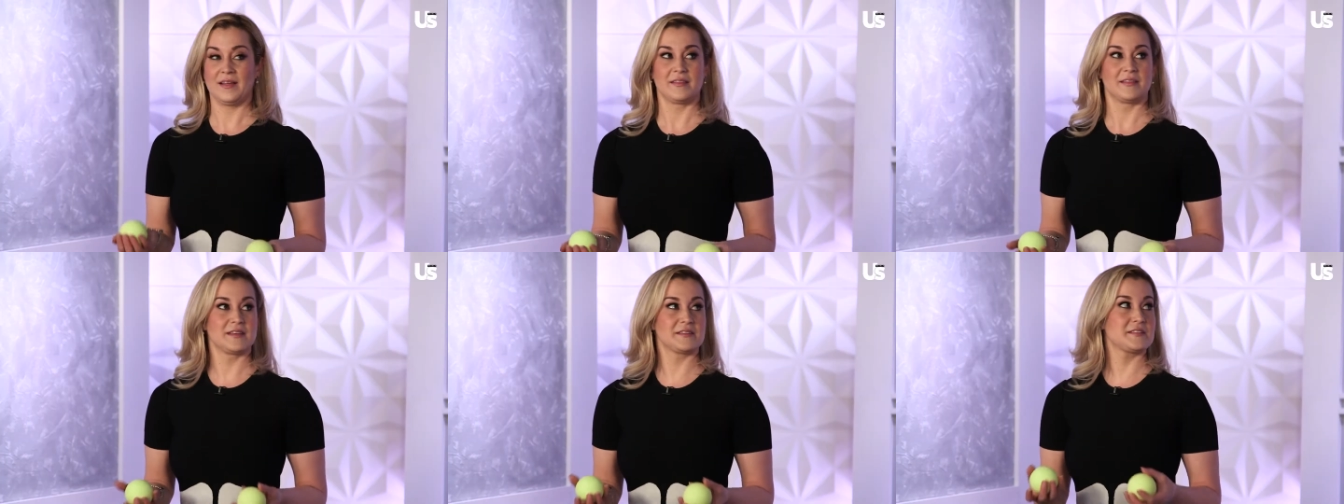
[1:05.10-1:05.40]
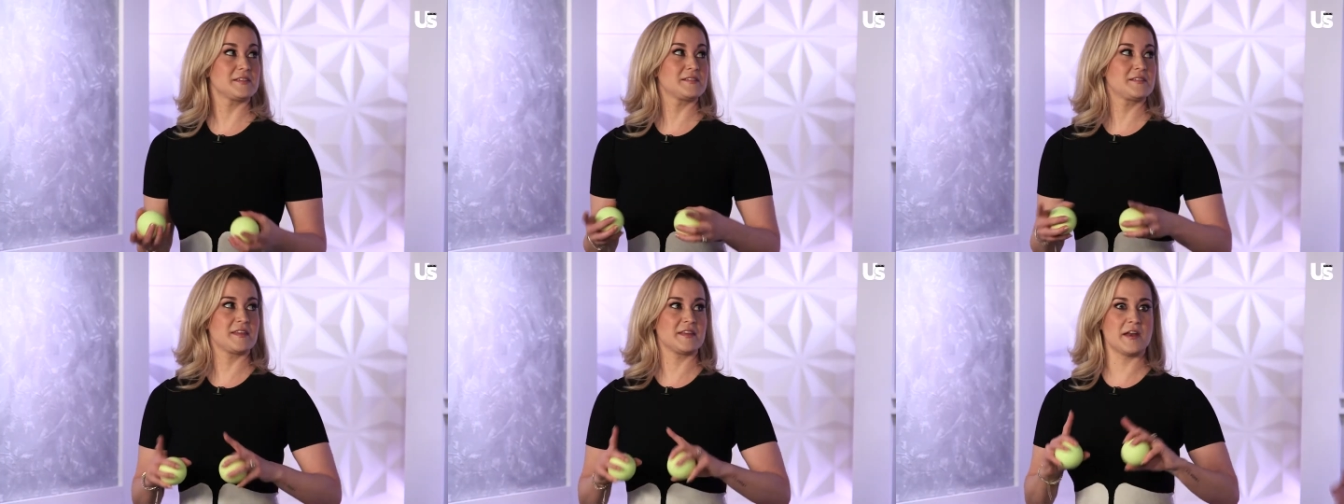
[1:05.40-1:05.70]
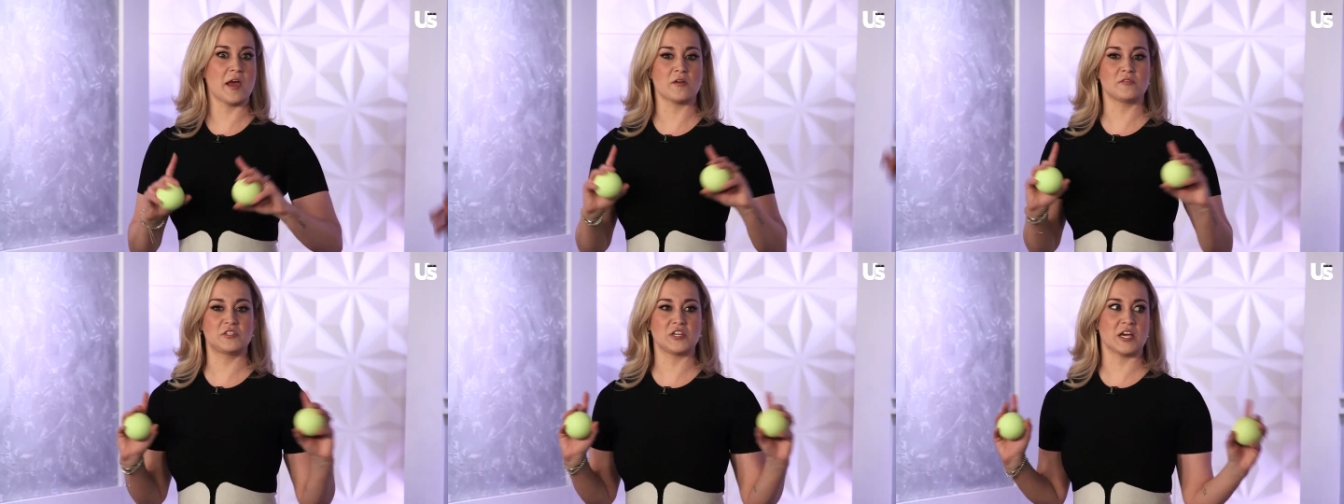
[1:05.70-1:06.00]
This is the
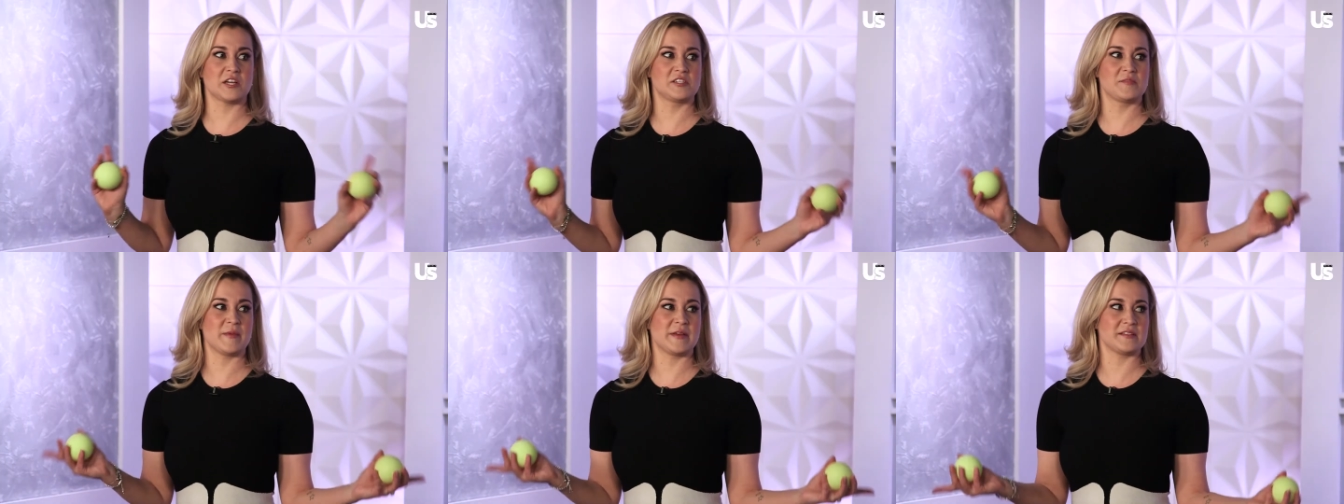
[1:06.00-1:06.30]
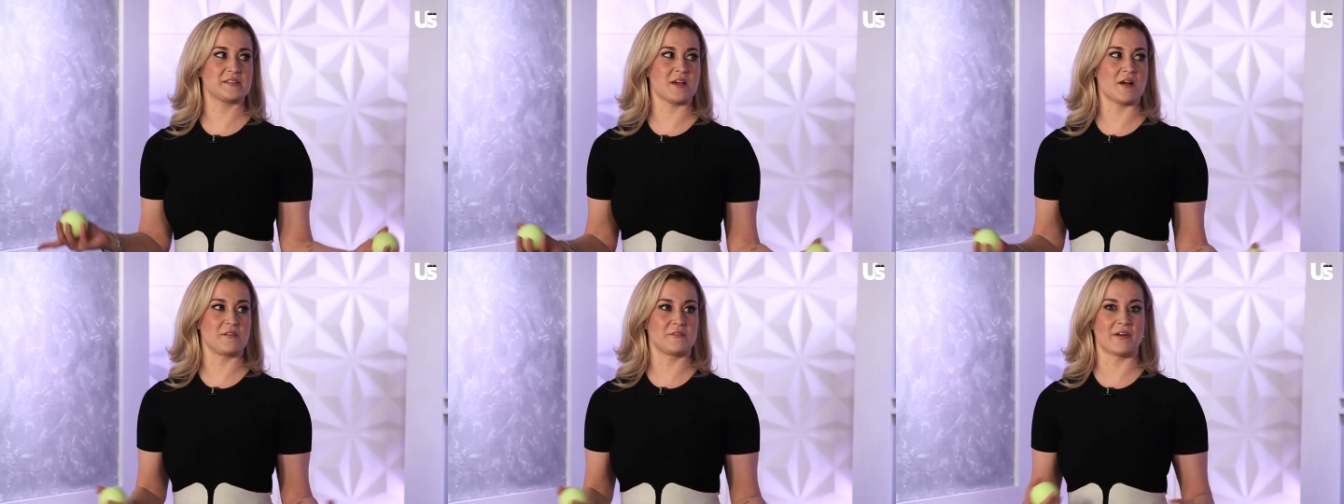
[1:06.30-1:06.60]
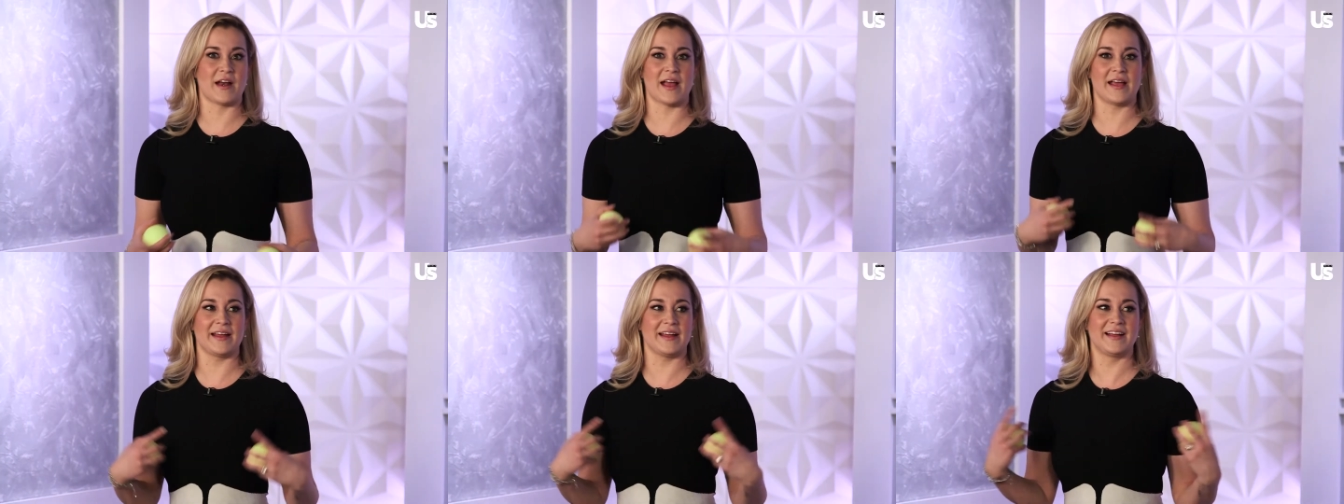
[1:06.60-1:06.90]
no judgment this zone, This is
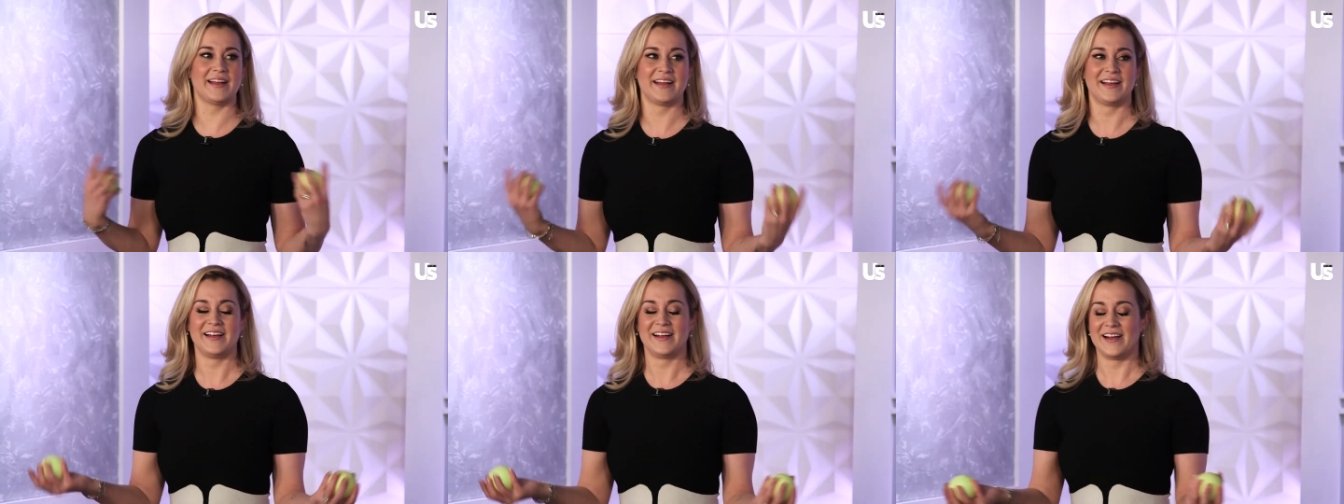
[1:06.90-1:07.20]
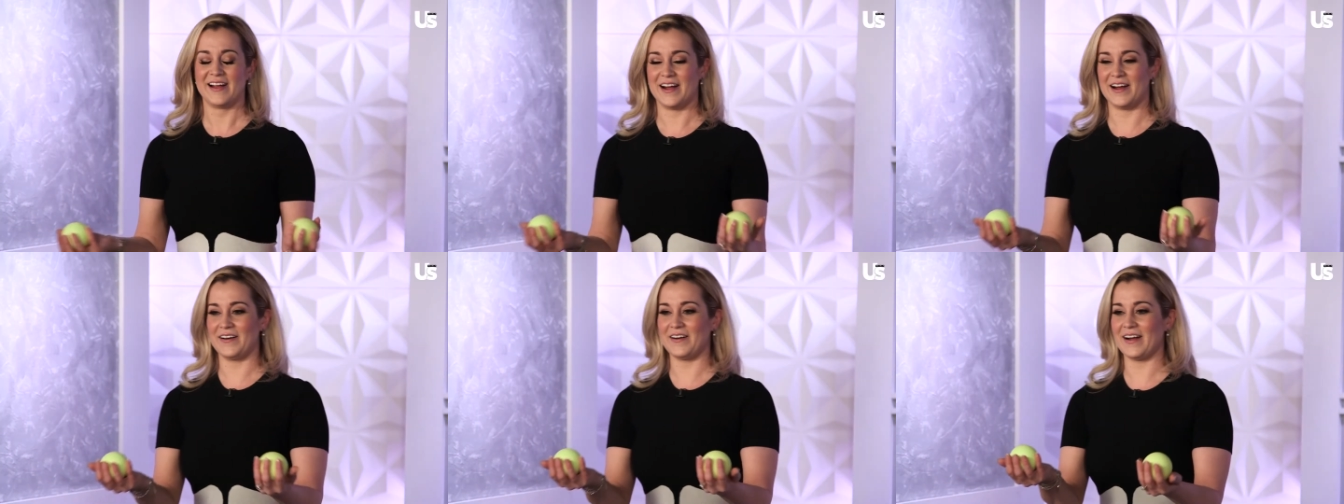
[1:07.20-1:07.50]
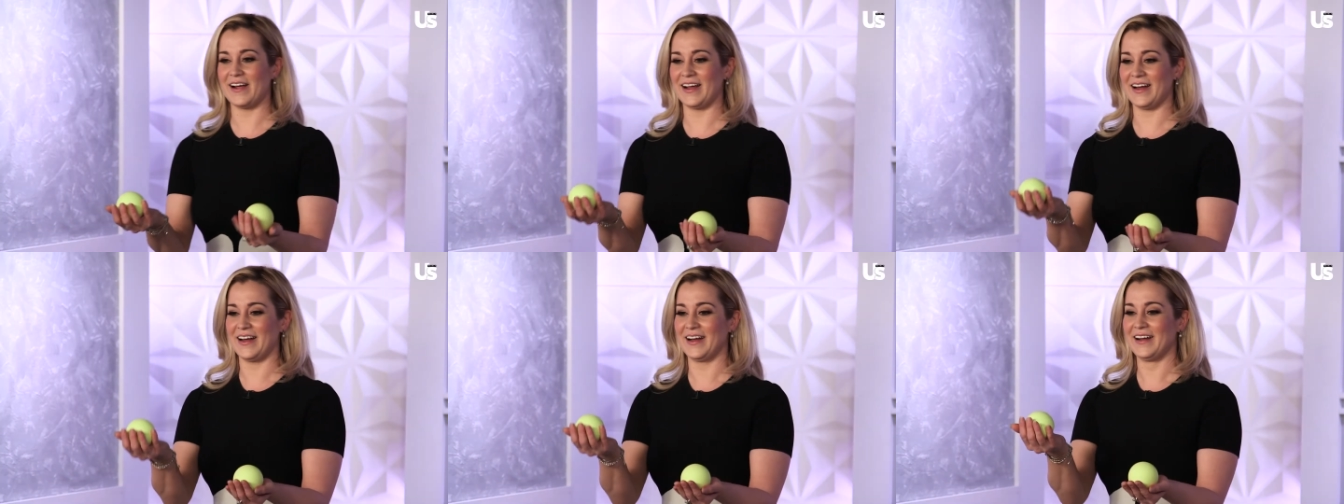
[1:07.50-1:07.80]
no right? judgment, no All
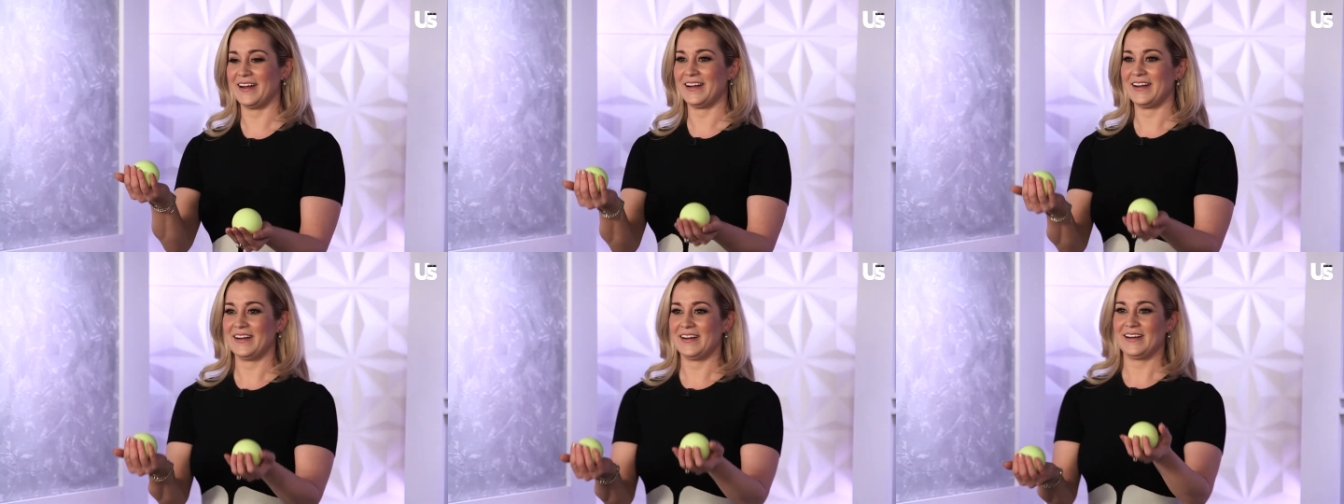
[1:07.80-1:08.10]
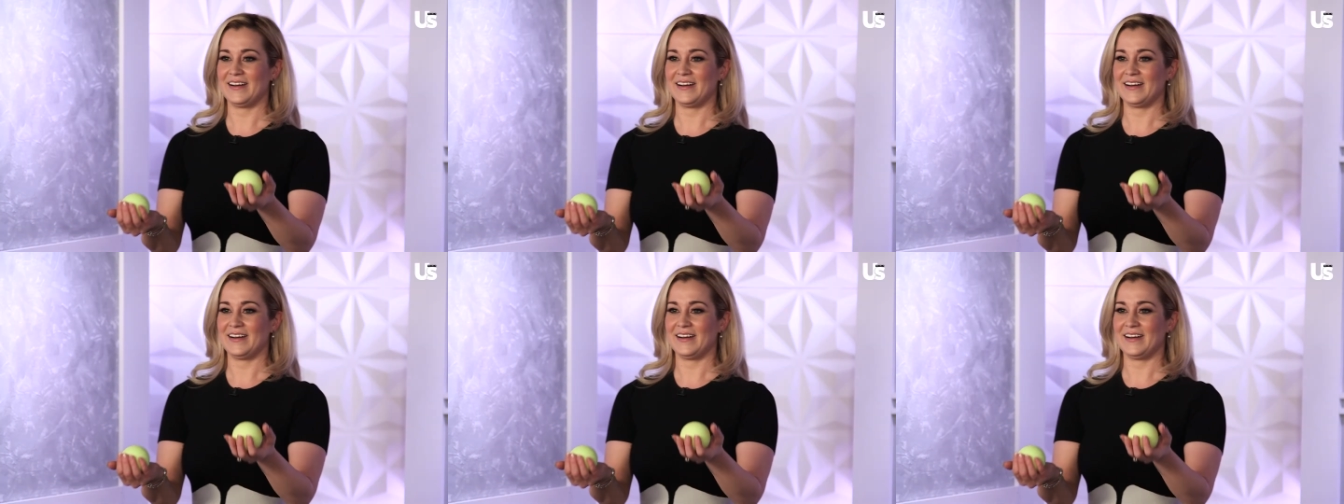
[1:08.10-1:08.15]
problem, right.